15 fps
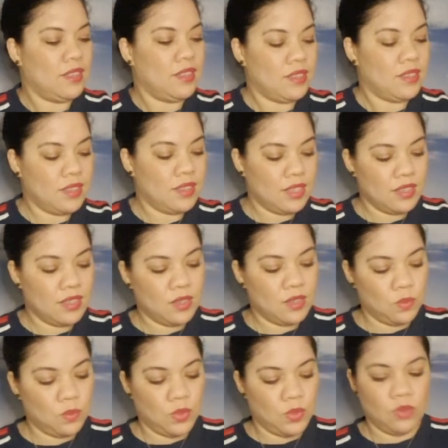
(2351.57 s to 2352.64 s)
So this is
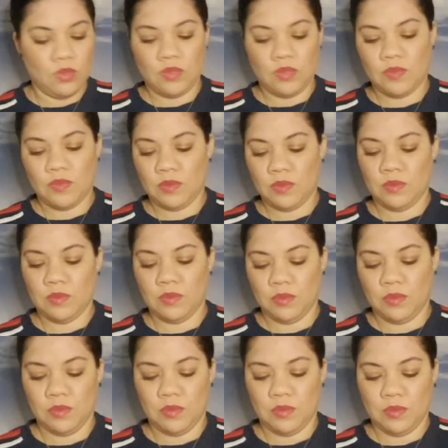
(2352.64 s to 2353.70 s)

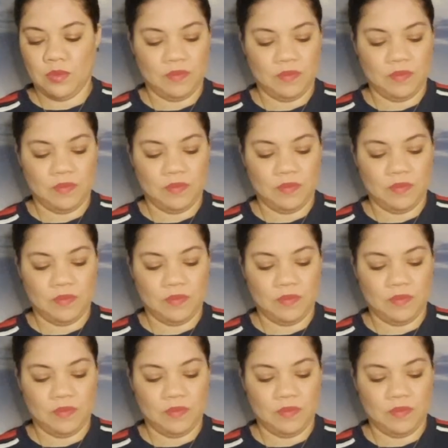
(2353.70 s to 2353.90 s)
beautiful.